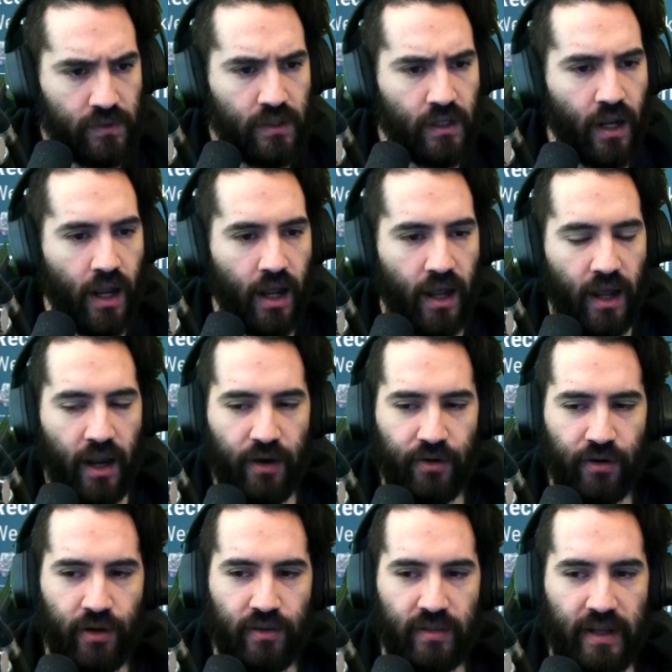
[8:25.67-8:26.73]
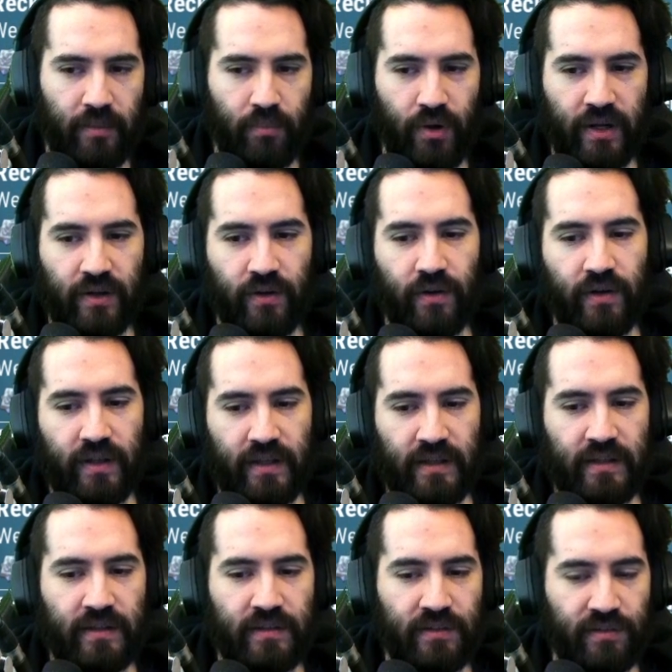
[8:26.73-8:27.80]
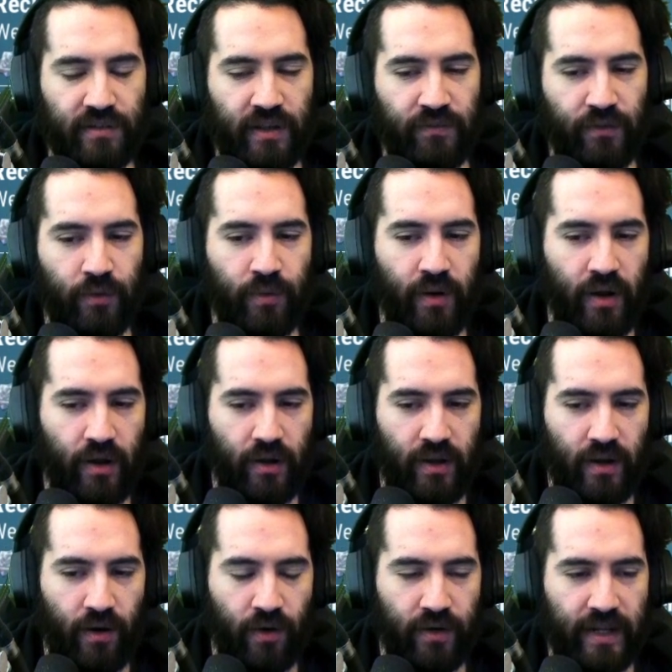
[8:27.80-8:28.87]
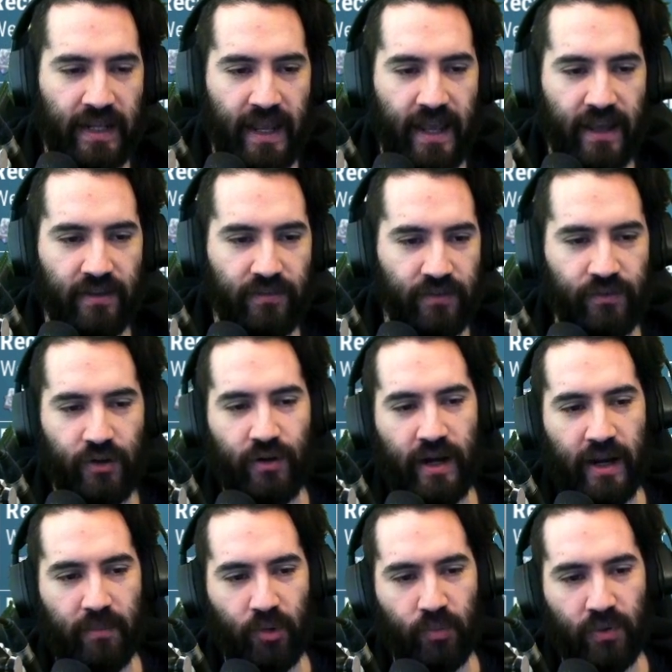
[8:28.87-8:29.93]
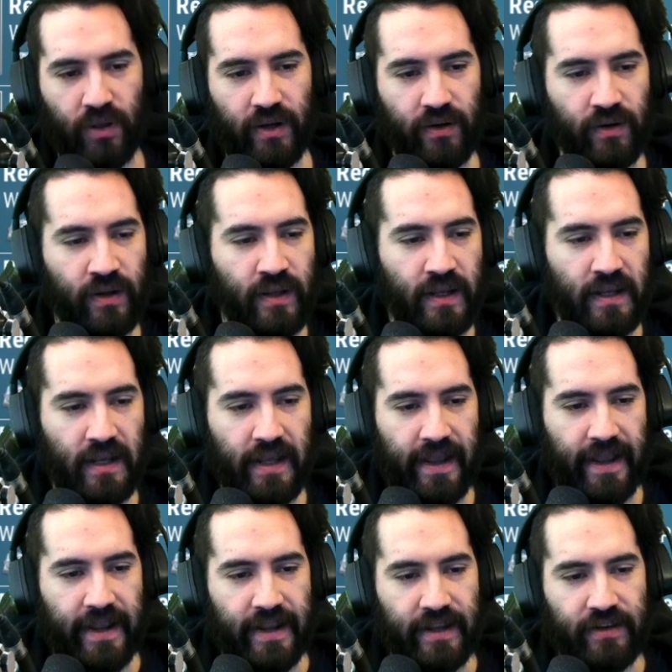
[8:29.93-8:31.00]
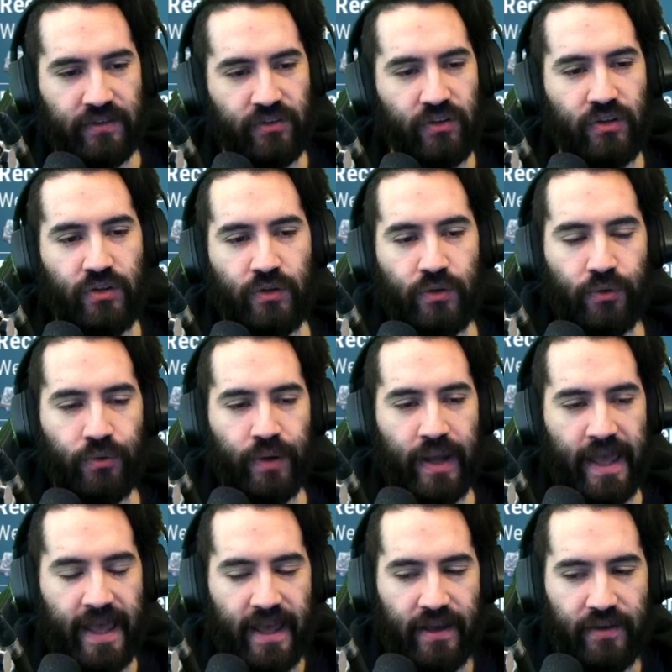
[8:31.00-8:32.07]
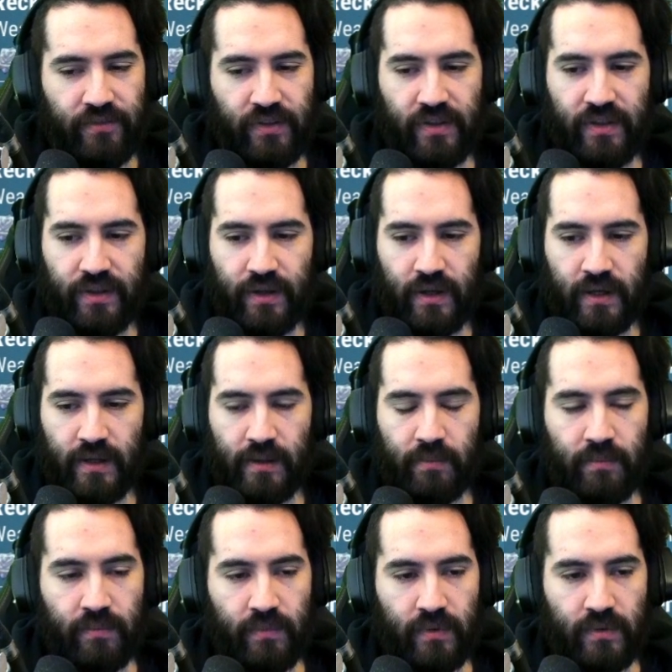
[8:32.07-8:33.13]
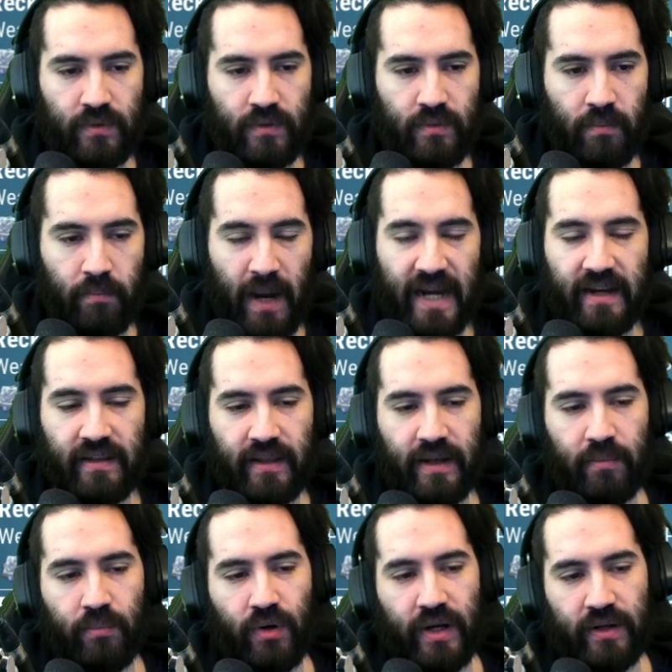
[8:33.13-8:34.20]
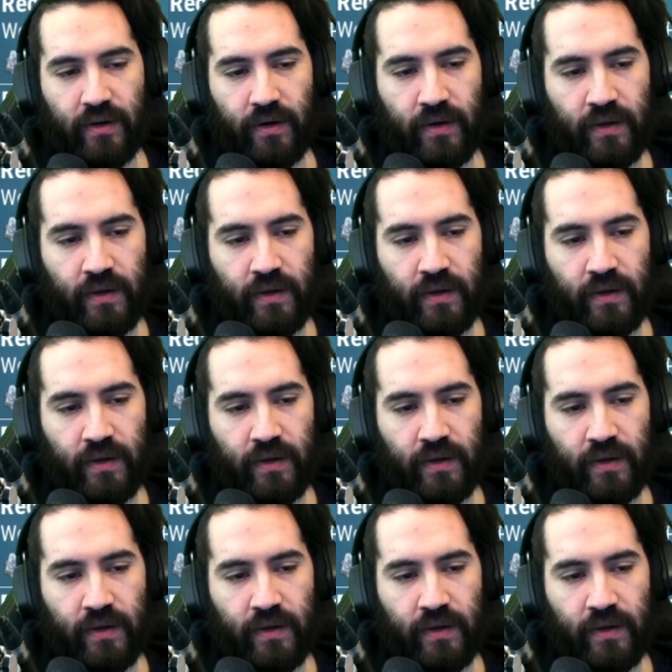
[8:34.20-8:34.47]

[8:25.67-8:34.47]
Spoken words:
Ironheart Landbreaker is if you're a hammer player and you have Mighty Landbreaker,